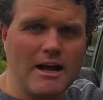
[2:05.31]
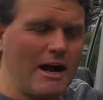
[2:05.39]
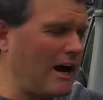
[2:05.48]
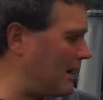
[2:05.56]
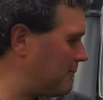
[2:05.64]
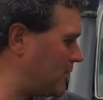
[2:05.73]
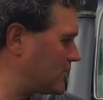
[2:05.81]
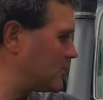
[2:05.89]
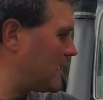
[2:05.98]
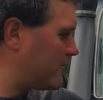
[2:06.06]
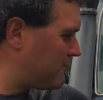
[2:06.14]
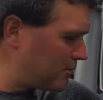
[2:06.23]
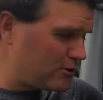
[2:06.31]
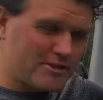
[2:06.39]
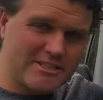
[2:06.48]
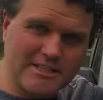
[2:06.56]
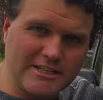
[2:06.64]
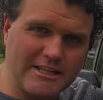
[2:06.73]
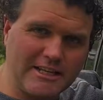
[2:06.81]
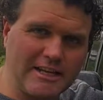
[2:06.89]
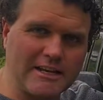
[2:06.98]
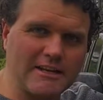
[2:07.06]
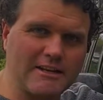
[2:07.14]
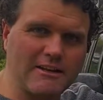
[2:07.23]
I do have a boost T
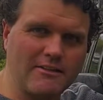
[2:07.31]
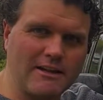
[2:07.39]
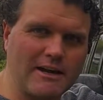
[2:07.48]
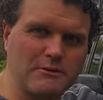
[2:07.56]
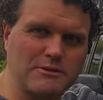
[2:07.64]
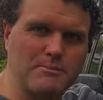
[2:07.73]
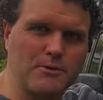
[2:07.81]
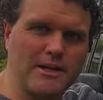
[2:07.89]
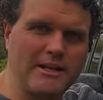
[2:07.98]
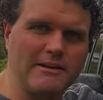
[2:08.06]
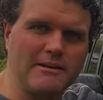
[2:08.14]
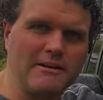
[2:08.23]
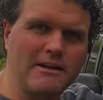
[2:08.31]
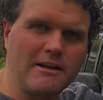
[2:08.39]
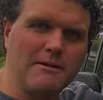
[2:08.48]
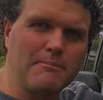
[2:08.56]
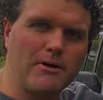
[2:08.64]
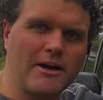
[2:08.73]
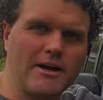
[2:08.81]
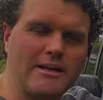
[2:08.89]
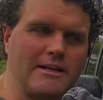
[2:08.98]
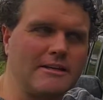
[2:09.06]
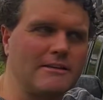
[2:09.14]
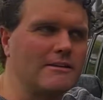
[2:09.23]
in it that was put in
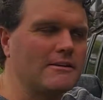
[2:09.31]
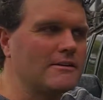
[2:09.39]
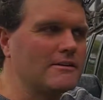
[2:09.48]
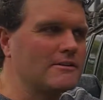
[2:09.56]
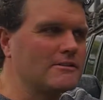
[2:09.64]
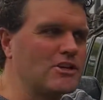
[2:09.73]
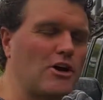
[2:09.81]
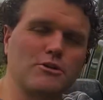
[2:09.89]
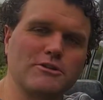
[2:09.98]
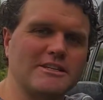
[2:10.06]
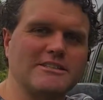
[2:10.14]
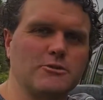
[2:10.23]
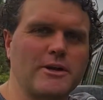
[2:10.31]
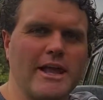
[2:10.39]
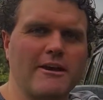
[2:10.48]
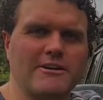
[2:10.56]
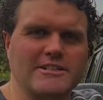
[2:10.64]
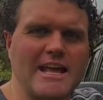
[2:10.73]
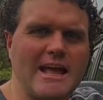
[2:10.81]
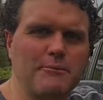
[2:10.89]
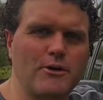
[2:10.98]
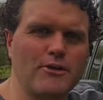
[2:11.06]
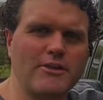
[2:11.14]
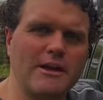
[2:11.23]
by Total Diesel Care at
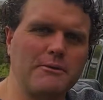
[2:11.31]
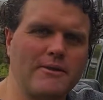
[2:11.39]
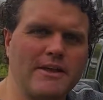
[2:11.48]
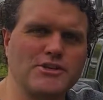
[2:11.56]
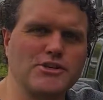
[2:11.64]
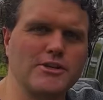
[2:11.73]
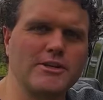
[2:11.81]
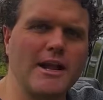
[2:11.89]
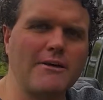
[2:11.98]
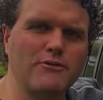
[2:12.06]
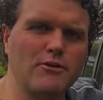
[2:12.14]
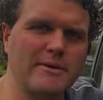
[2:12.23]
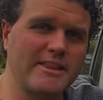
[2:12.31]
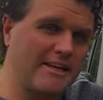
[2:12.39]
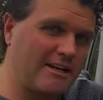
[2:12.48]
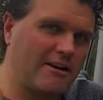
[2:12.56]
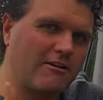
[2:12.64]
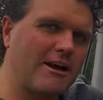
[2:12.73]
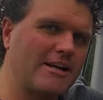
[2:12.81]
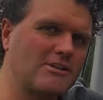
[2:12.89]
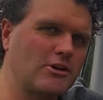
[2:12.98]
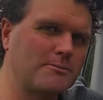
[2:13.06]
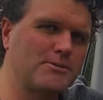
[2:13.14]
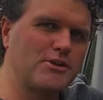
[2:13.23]
Tamworth there when they tuned it up for me. They did a great
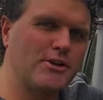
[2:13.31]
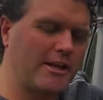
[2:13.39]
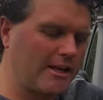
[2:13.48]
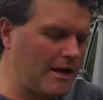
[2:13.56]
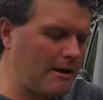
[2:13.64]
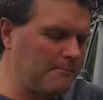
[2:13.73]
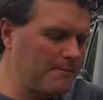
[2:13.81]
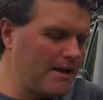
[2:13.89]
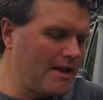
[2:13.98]
job tuning it up.